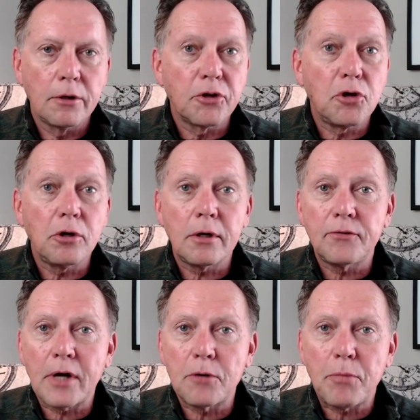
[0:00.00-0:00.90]
could have
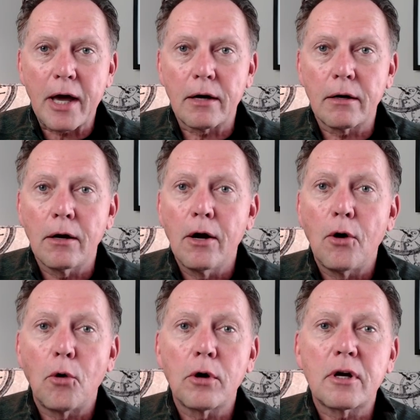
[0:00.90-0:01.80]
done better,
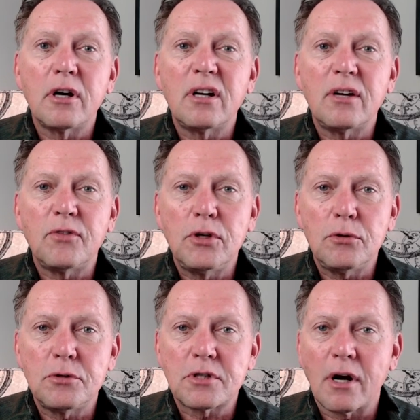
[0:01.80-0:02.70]
or could have
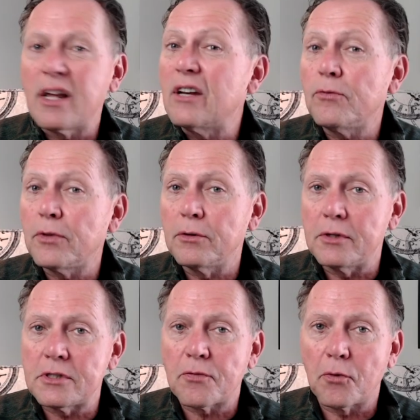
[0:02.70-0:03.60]
used our
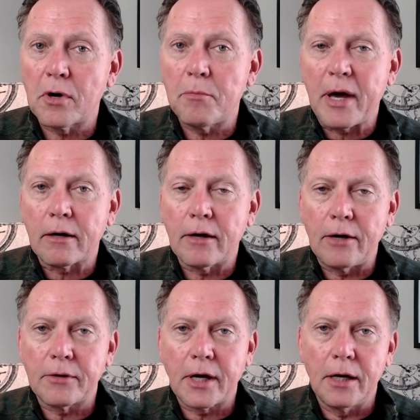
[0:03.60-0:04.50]
influence for a better
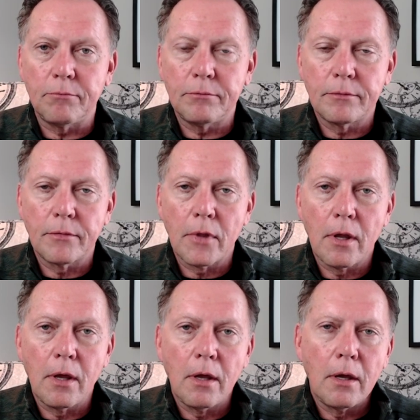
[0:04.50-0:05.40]
outcome.
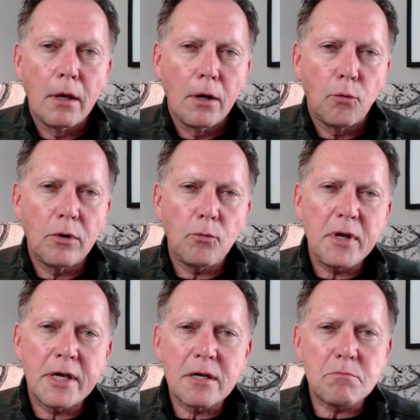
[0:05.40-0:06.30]
When we
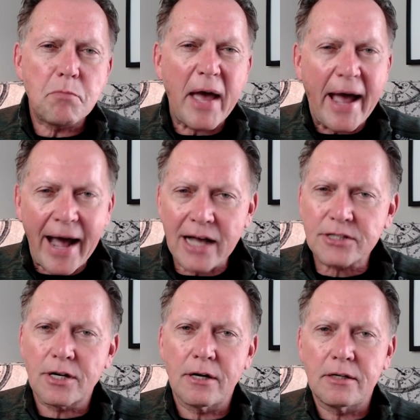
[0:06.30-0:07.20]
get
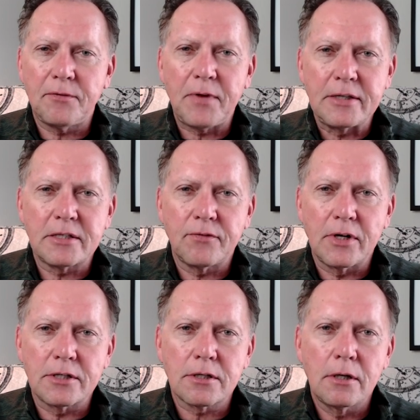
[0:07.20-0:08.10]
past our
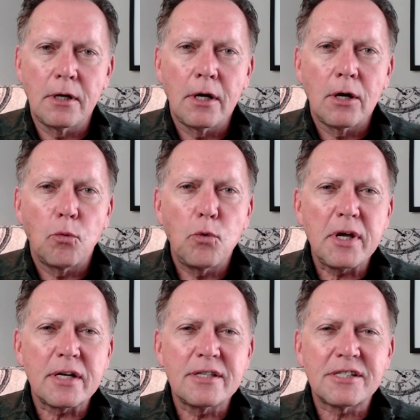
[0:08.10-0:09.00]
defensiveness, we
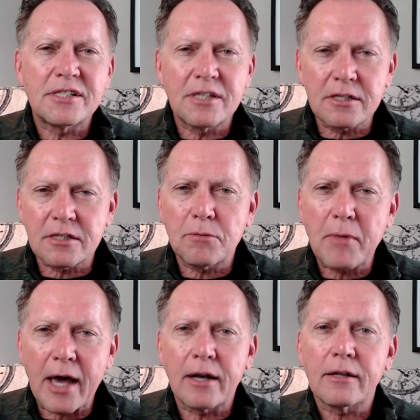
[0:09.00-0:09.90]
can
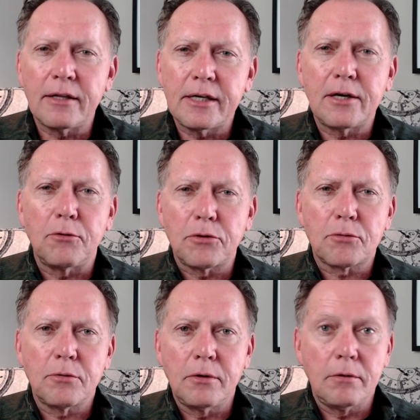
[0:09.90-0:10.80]
systematically go
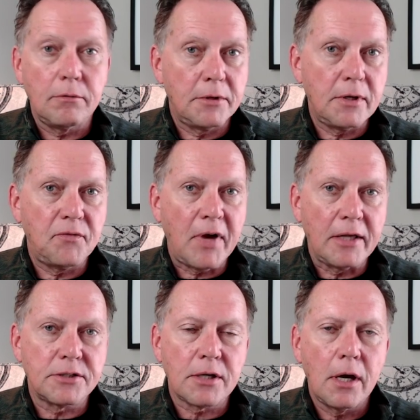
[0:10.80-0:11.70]
through the
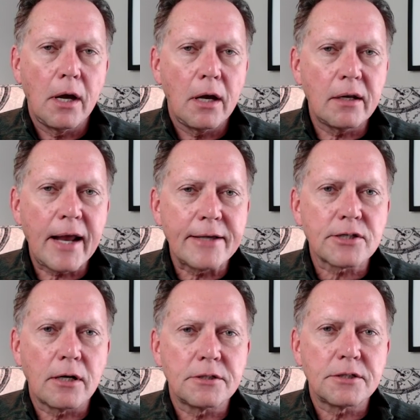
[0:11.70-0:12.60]
events and
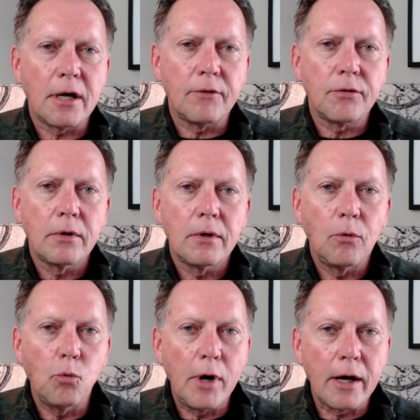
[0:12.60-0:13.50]
ask ourselves
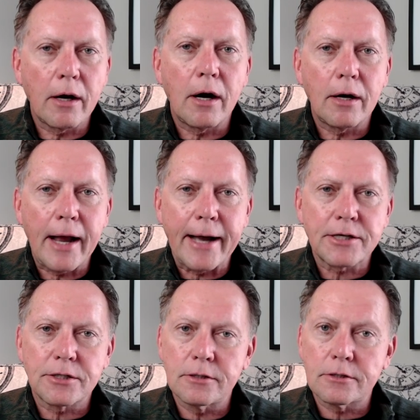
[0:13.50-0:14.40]
where our
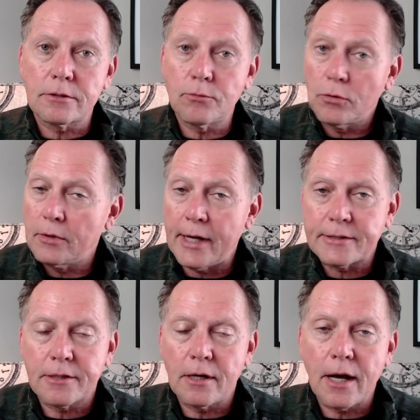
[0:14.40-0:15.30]
actions were less
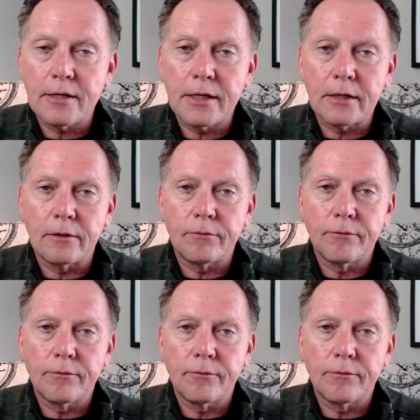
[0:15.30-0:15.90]
than ideal.